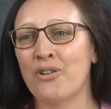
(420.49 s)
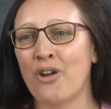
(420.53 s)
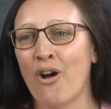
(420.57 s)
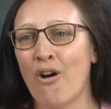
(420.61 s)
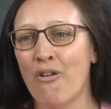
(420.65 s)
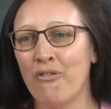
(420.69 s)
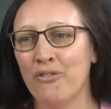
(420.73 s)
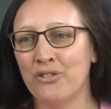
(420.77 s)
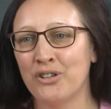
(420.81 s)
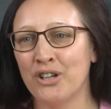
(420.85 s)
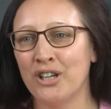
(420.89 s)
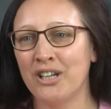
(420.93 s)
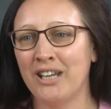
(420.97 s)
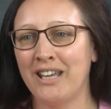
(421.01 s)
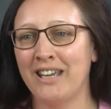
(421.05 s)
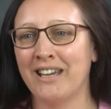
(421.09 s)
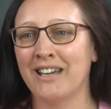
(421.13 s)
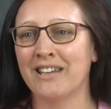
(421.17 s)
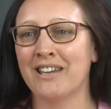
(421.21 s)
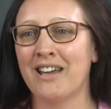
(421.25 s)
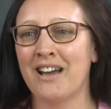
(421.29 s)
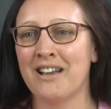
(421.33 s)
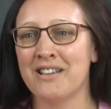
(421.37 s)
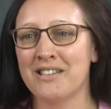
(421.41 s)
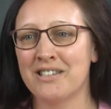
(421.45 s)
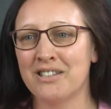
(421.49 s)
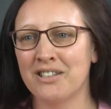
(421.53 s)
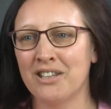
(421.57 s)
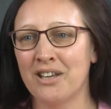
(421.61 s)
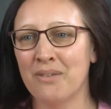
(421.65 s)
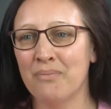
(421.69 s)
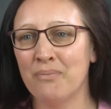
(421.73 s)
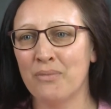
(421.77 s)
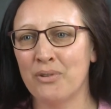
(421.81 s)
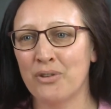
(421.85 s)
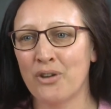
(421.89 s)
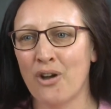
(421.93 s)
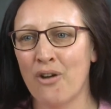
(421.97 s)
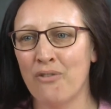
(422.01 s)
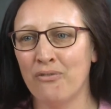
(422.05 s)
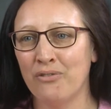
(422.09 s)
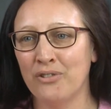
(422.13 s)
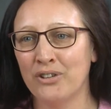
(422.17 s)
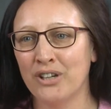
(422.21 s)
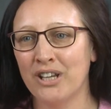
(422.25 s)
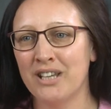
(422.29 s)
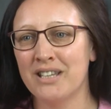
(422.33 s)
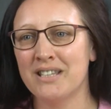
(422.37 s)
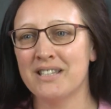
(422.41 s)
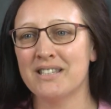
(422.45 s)
confident he could answer them with
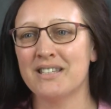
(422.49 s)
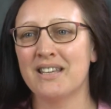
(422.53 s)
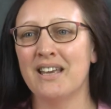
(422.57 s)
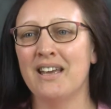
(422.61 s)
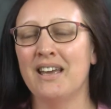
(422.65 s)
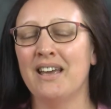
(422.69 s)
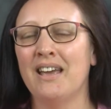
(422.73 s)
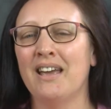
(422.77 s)
confidence.